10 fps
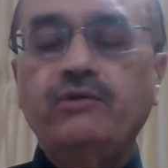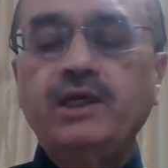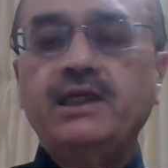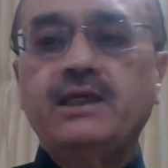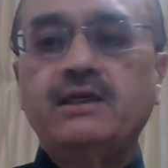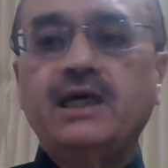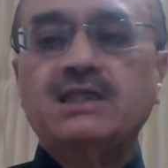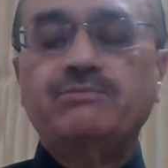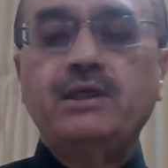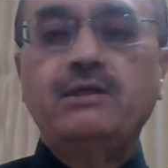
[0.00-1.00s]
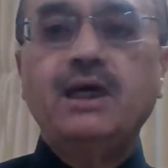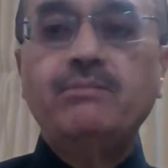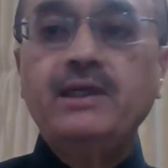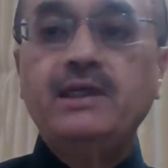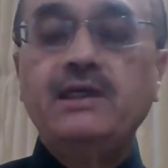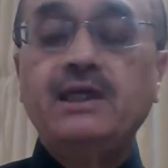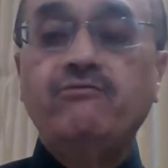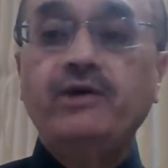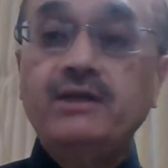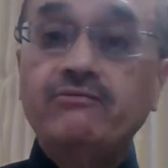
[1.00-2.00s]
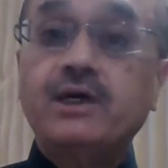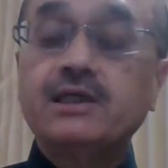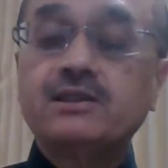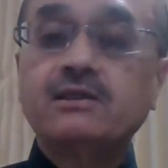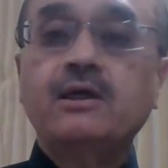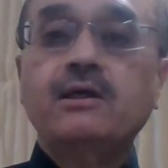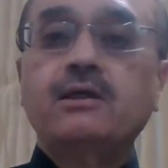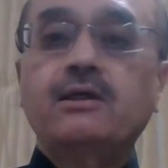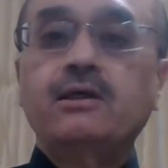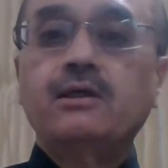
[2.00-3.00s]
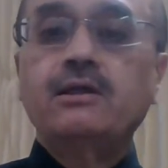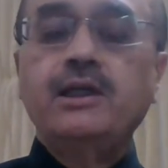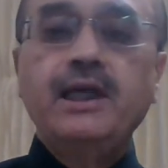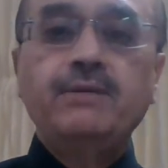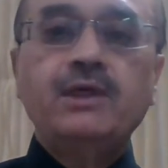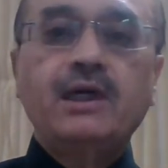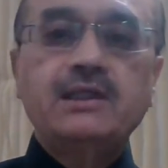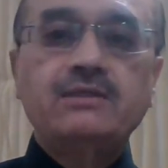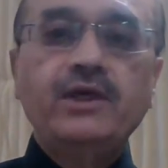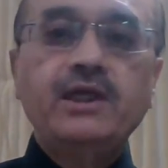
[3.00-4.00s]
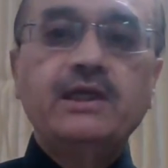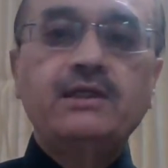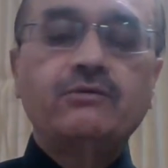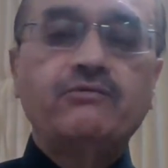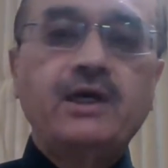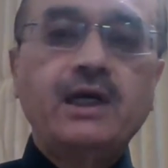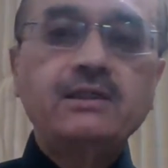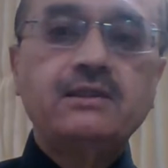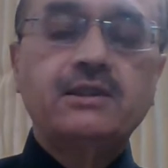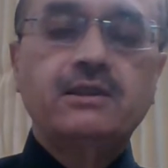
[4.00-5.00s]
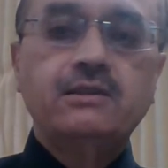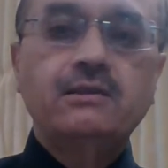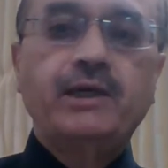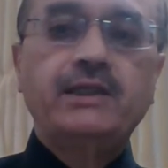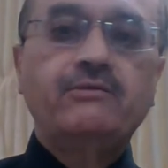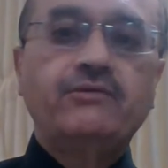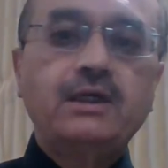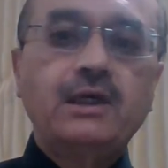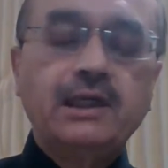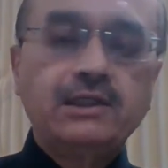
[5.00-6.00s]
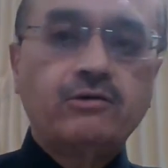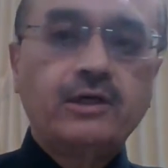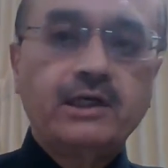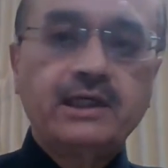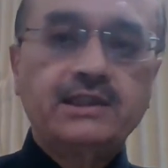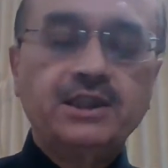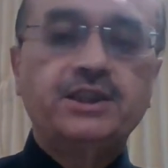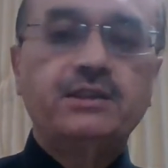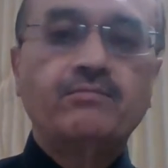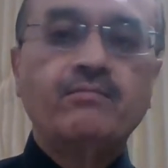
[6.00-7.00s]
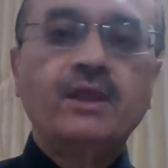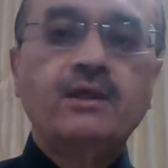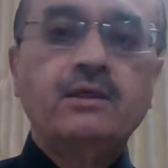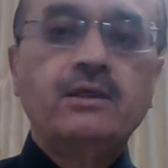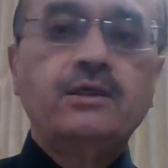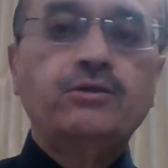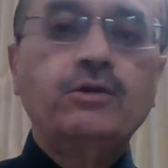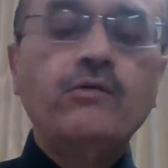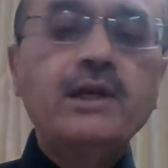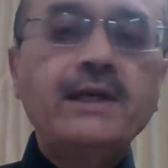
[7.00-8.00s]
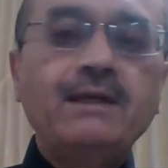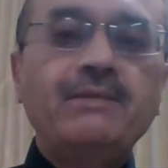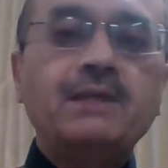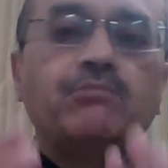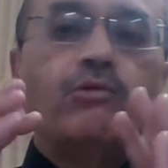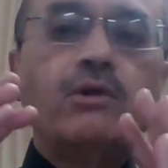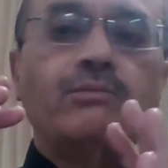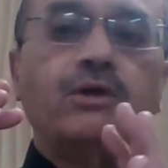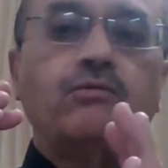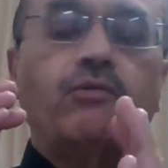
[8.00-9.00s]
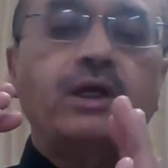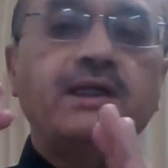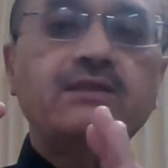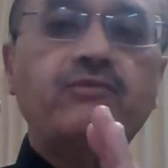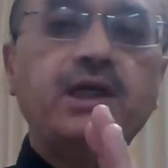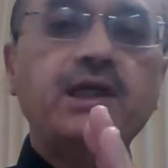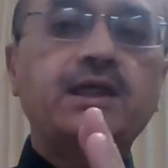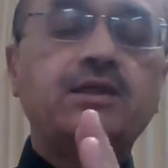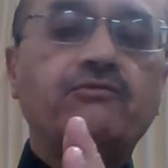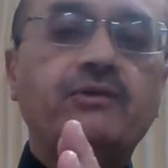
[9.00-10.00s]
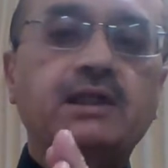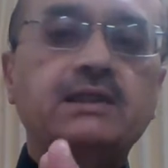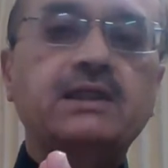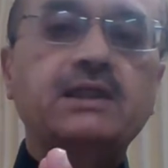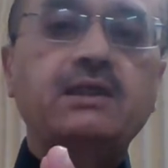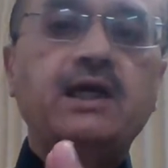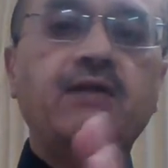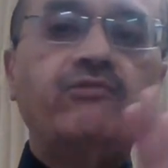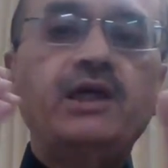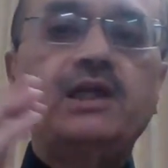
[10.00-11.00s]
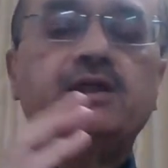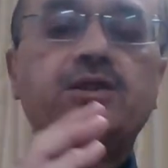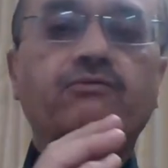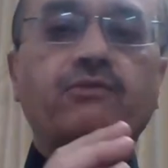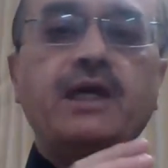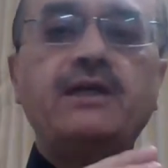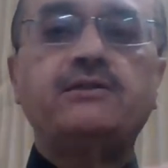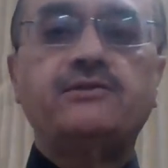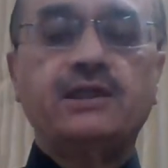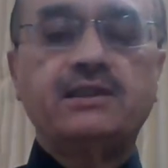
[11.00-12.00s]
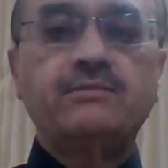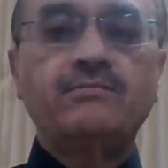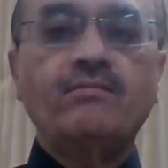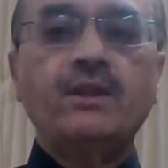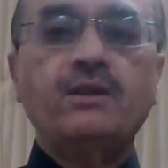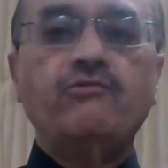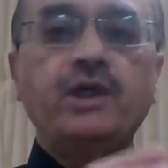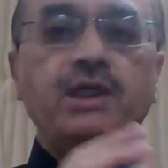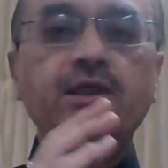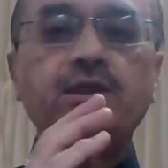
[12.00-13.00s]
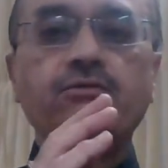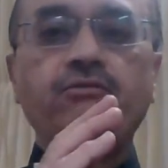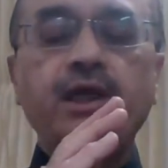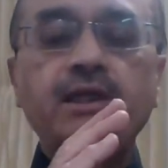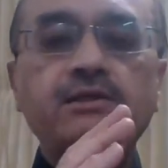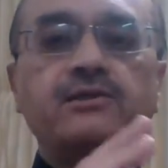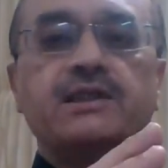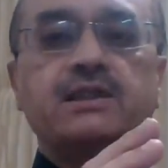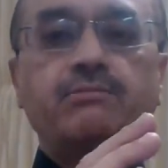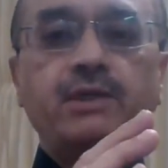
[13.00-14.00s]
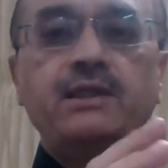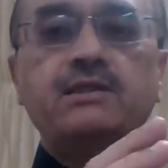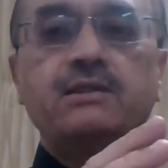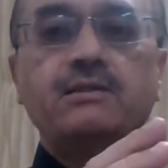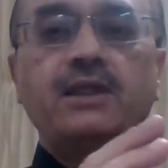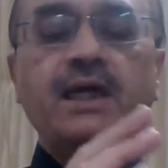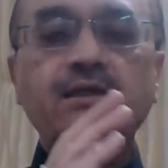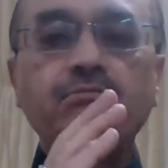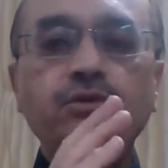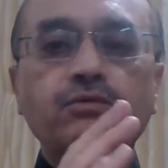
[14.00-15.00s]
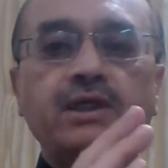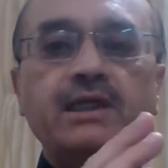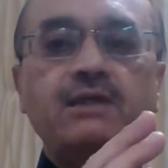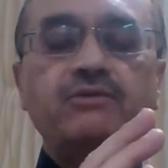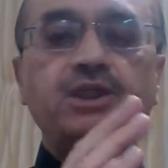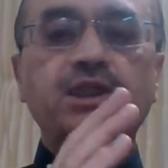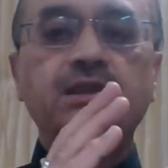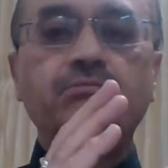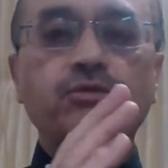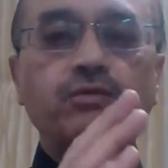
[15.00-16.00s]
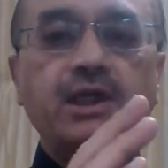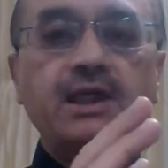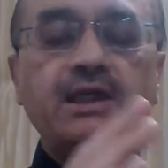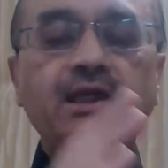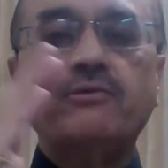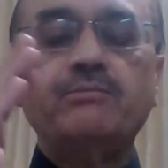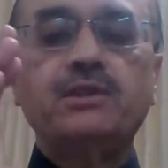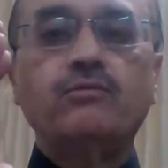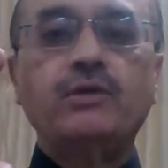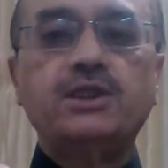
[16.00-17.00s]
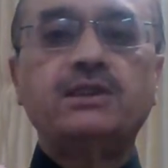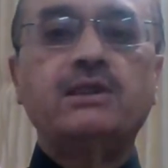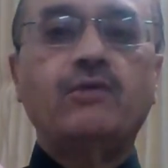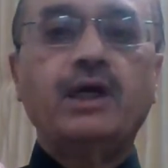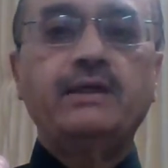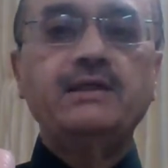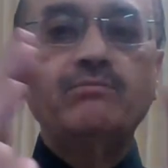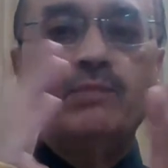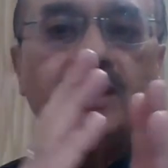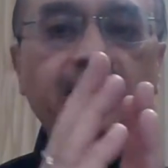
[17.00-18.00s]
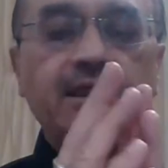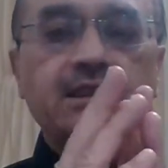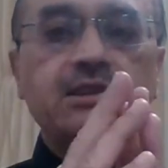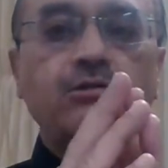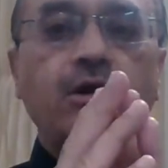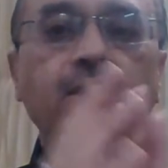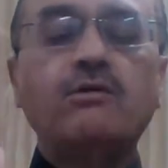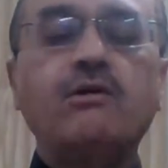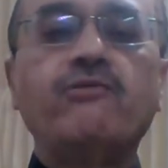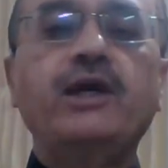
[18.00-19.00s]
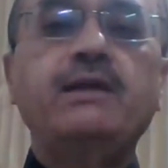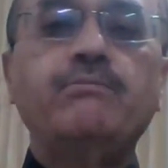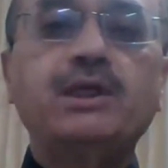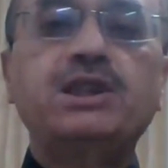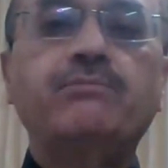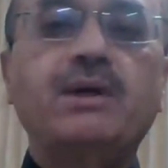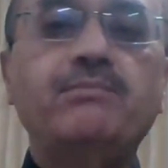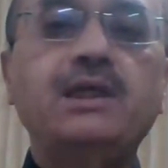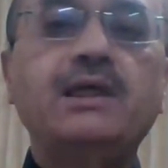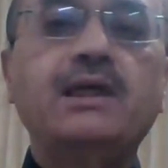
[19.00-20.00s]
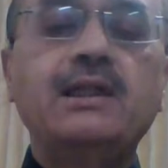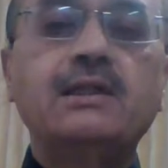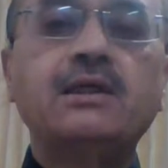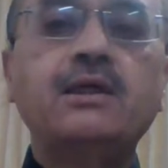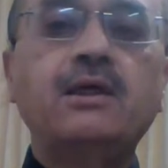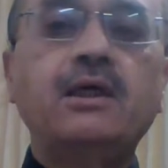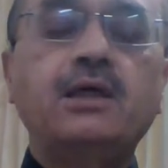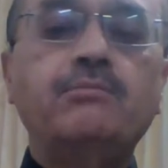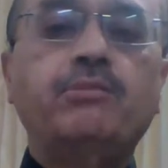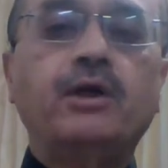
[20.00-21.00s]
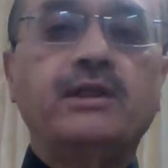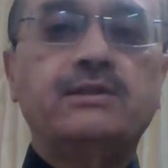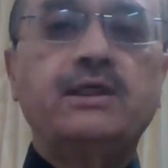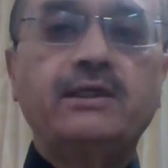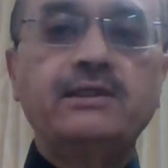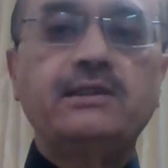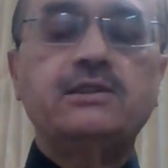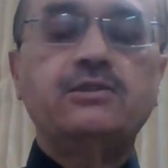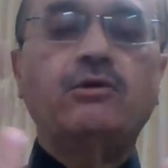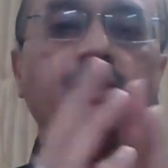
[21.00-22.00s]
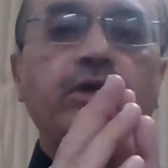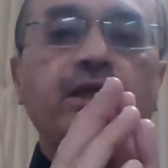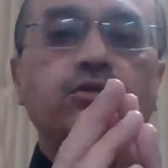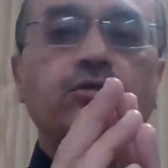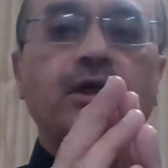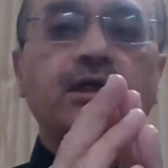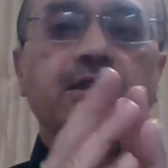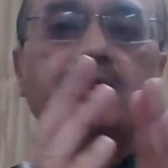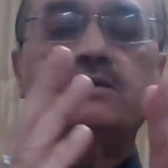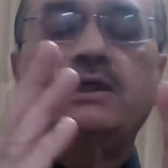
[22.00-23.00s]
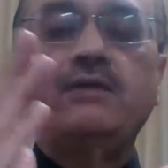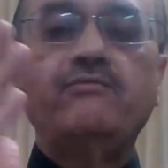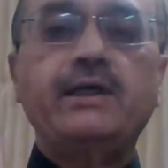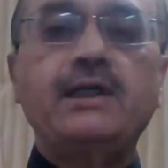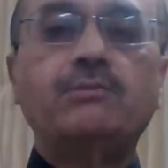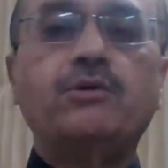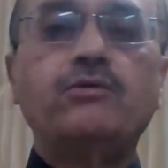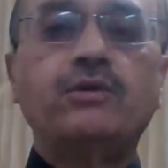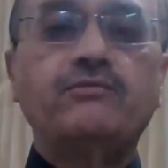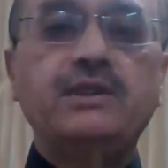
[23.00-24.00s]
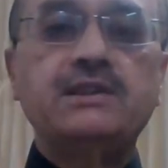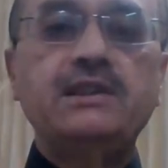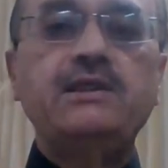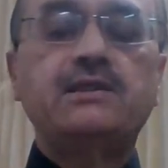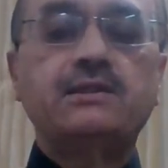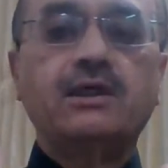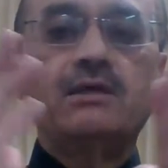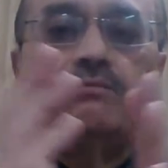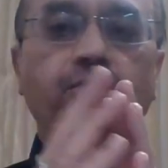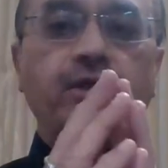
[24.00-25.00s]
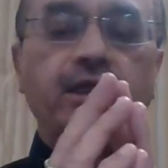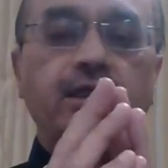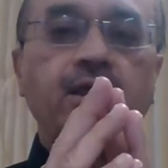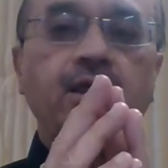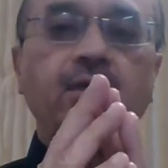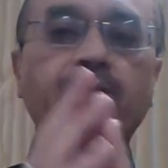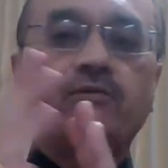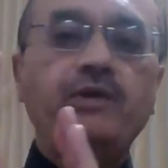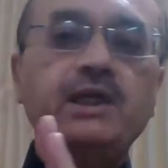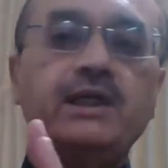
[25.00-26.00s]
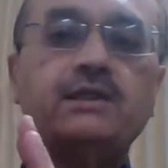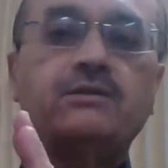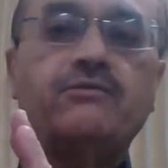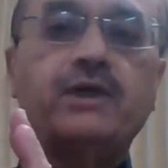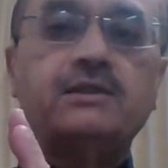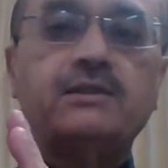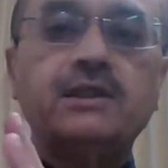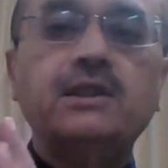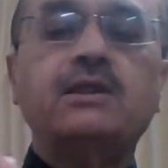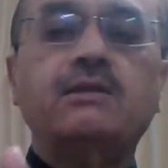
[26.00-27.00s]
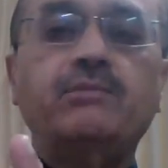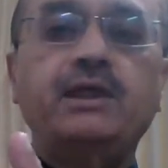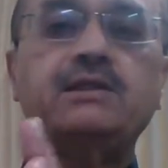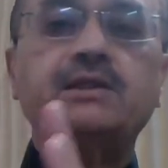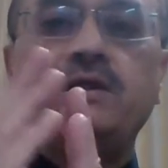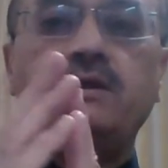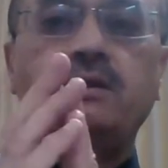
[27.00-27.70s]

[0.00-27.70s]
variant has been rapidly and very fast named as variant of concern by the World Health Organization. To know a little bit more about what is variant of concern and variant of interest. Variant of interest means that mutant which is mutated from the original virus, but it is not of much public health importance. That is, it is not going to cause significant amount of disease in the community. But variant of concern means